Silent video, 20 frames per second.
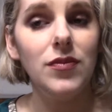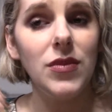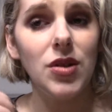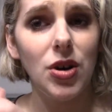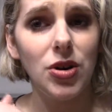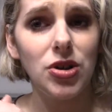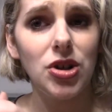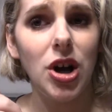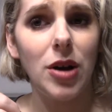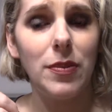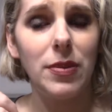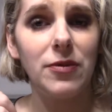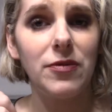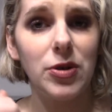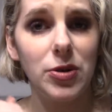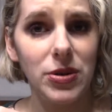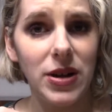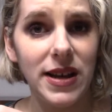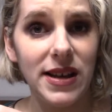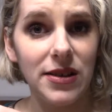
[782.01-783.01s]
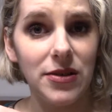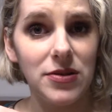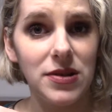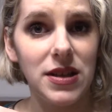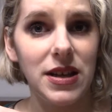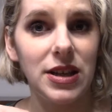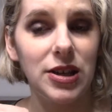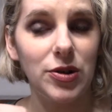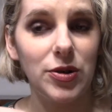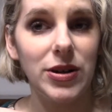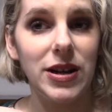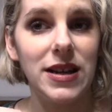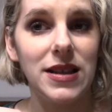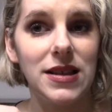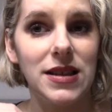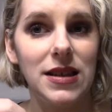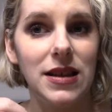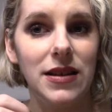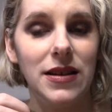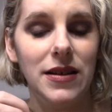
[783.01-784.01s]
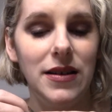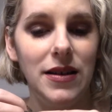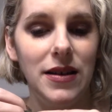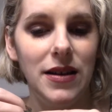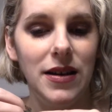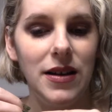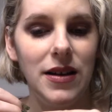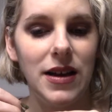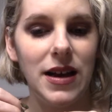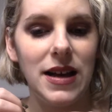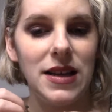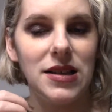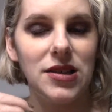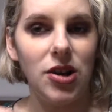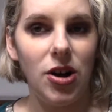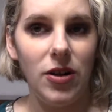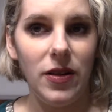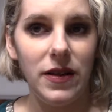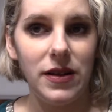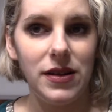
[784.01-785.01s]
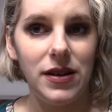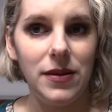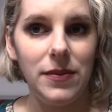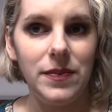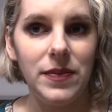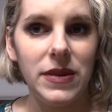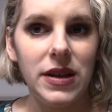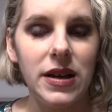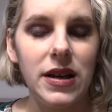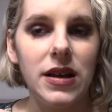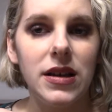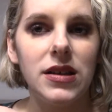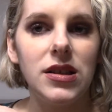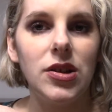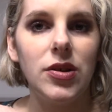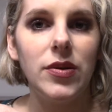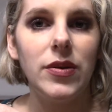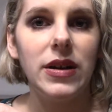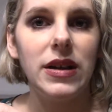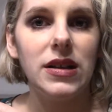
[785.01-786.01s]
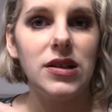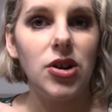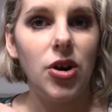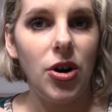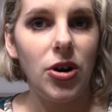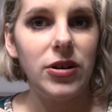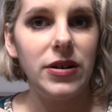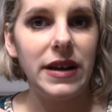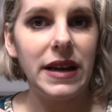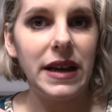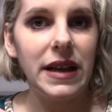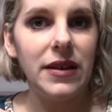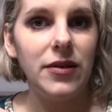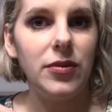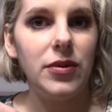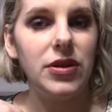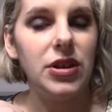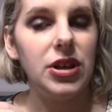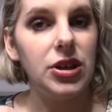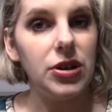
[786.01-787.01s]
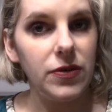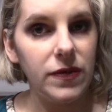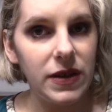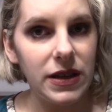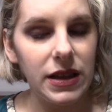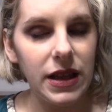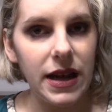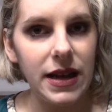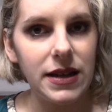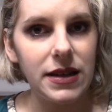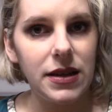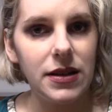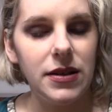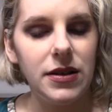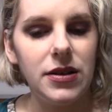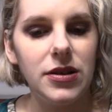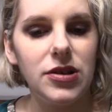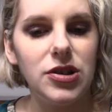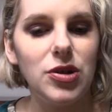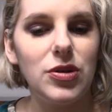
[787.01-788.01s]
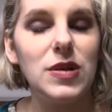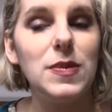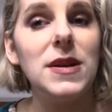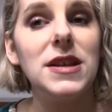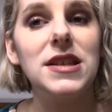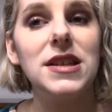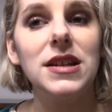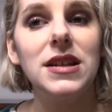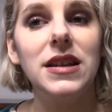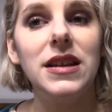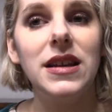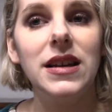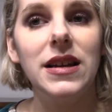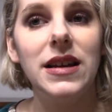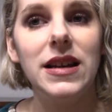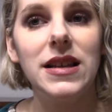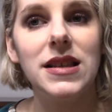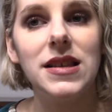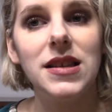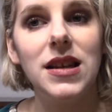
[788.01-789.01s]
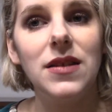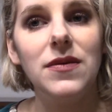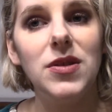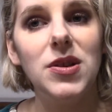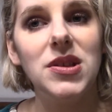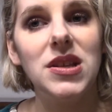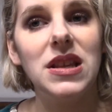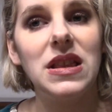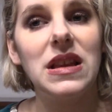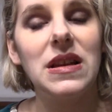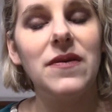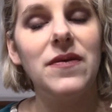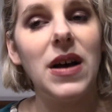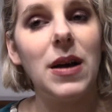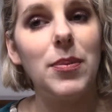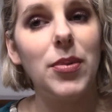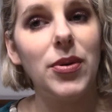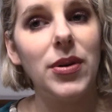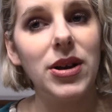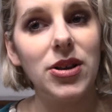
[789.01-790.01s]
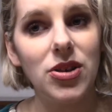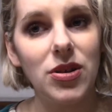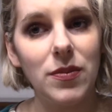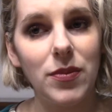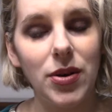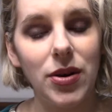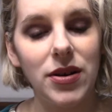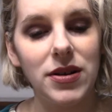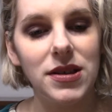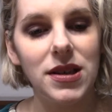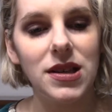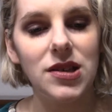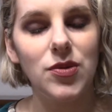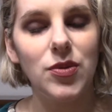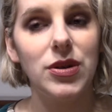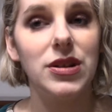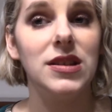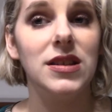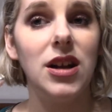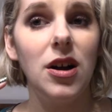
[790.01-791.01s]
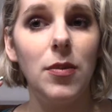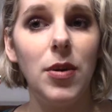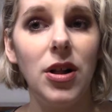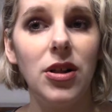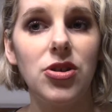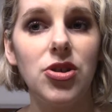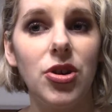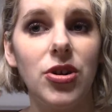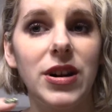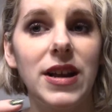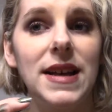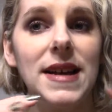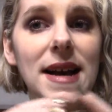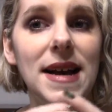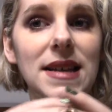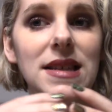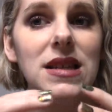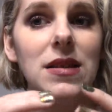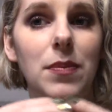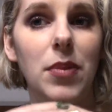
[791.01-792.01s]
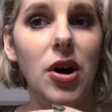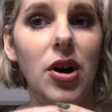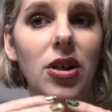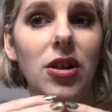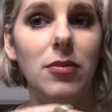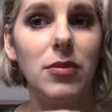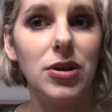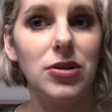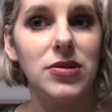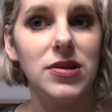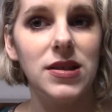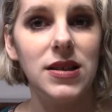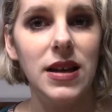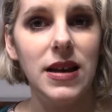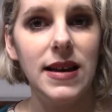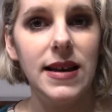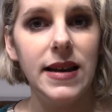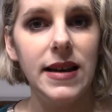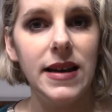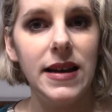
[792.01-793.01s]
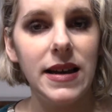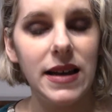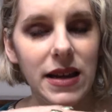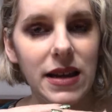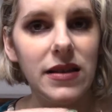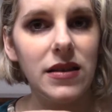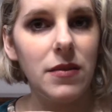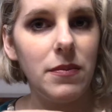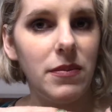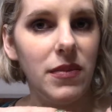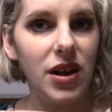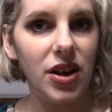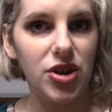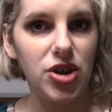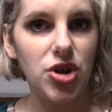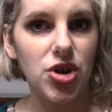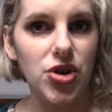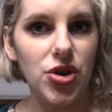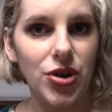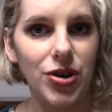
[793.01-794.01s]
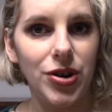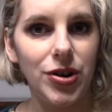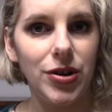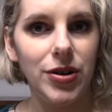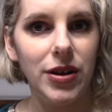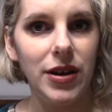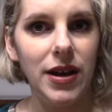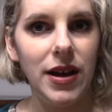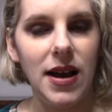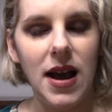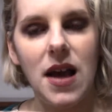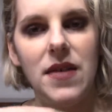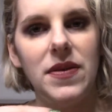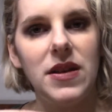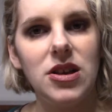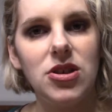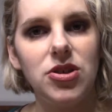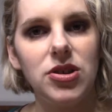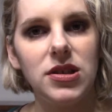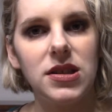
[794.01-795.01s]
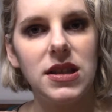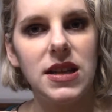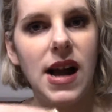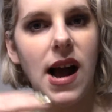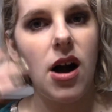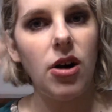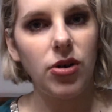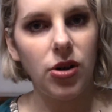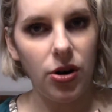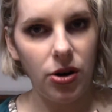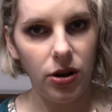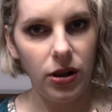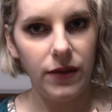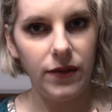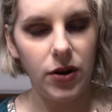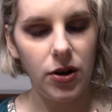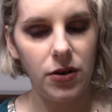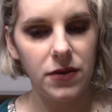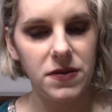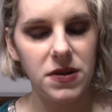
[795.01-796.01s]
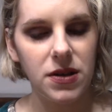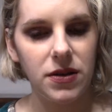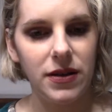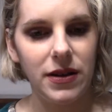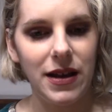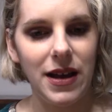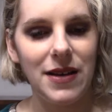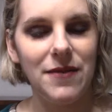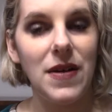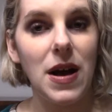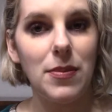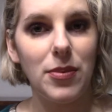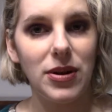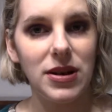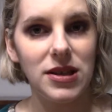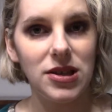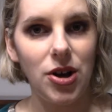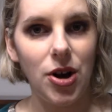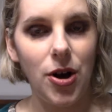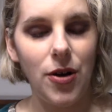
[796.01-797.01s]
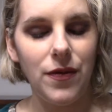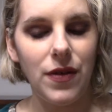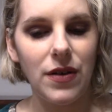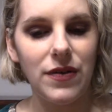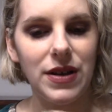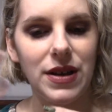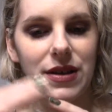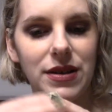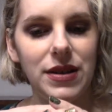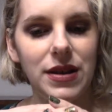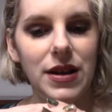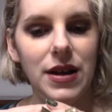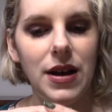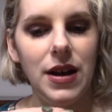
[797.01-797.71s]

on top of your nails and creates it a solid. So it's hardening it with the UV light. So it's basically, instead of using the evaporation process, whereas nail polish already has the polymers in the mixture and then just the alcohol evaporates off of it,